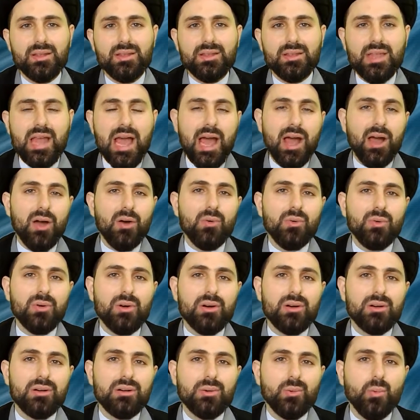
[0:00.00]
Now,
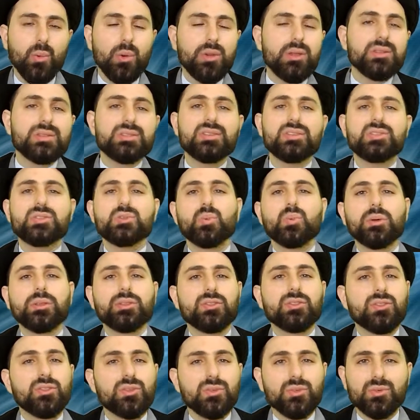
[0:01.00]
what does this
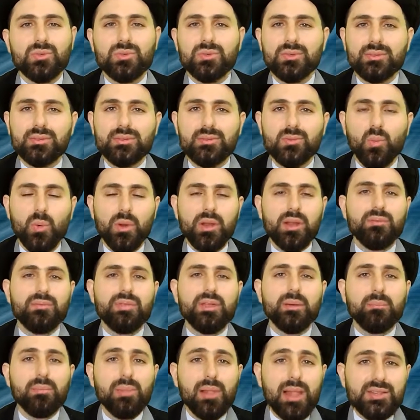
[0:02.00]
wind do? One of
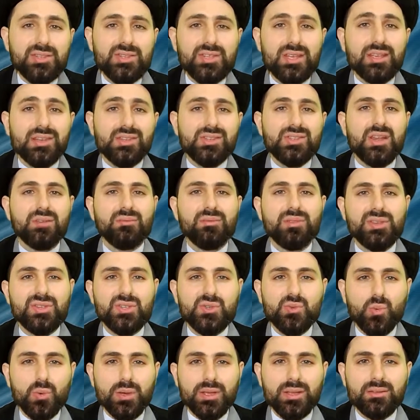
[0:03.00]
the blessings of
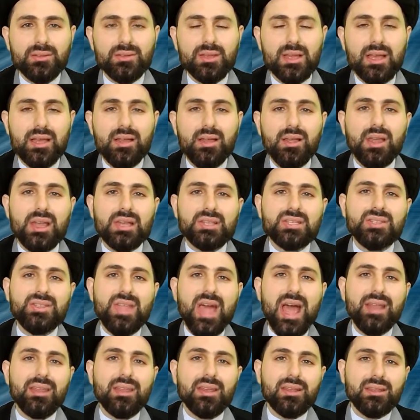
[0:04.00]
this wind is
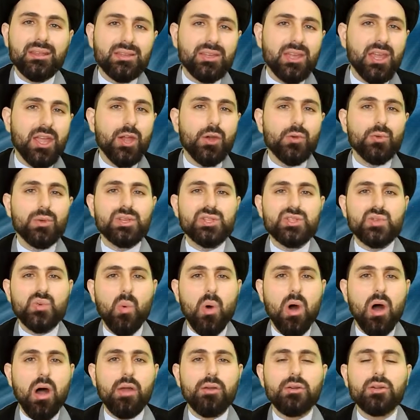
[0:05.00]
that it carries
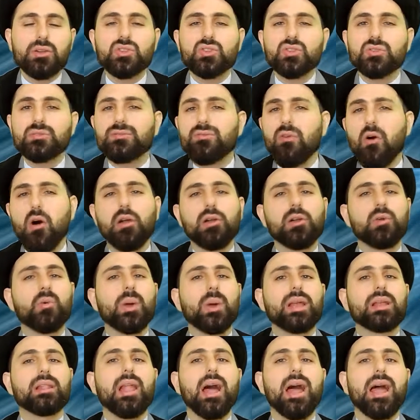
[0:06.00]
water to
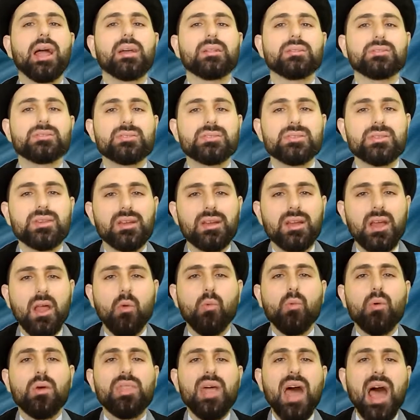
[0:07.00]
faraway lands.
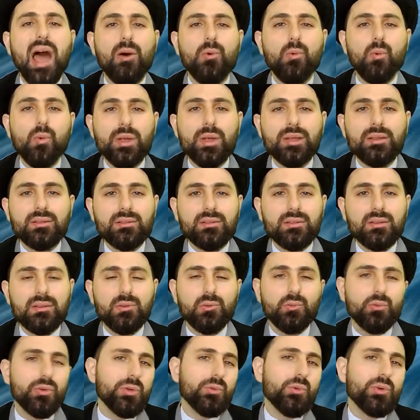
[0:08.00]
Without wind,
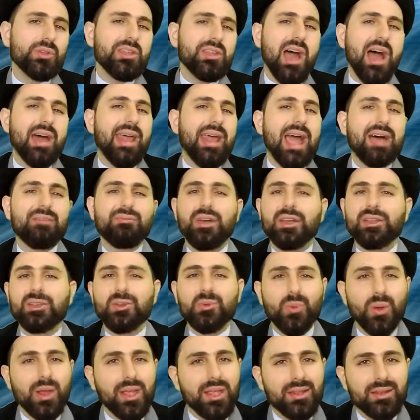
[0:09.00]
we would not have any
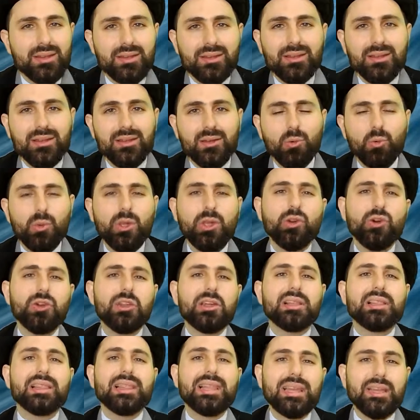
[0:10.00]
rain. We
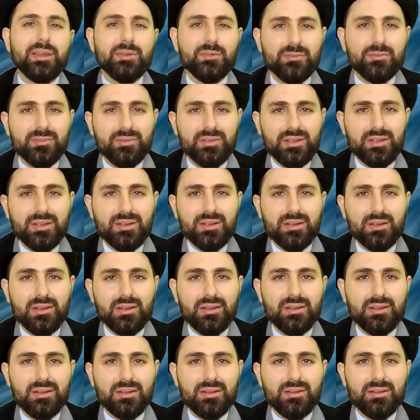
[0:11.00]
couldn't live.
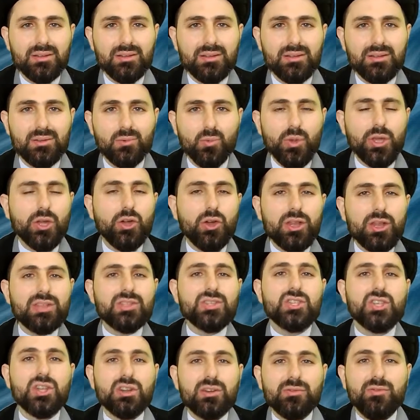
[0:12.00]
We couldn't
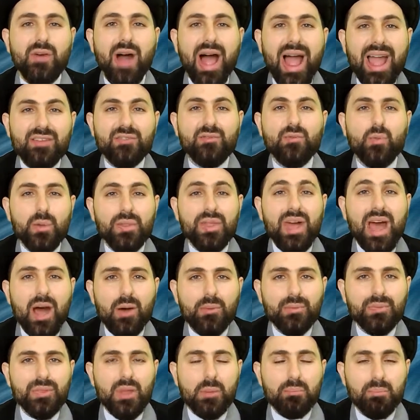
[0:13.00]
survive
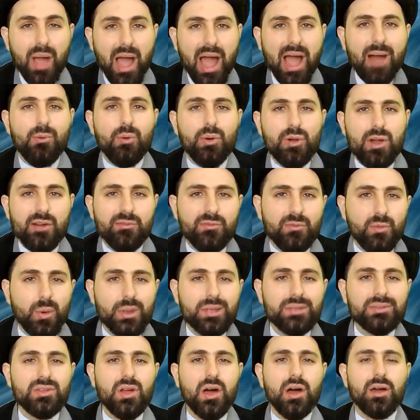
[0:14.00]
without the power of
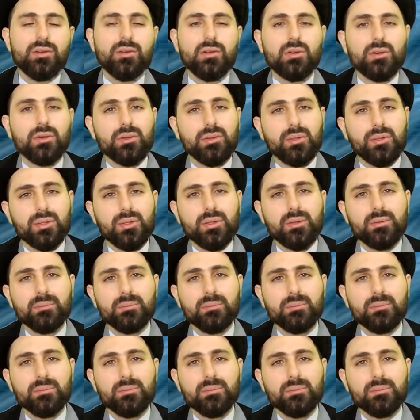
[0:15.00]
wind on earth.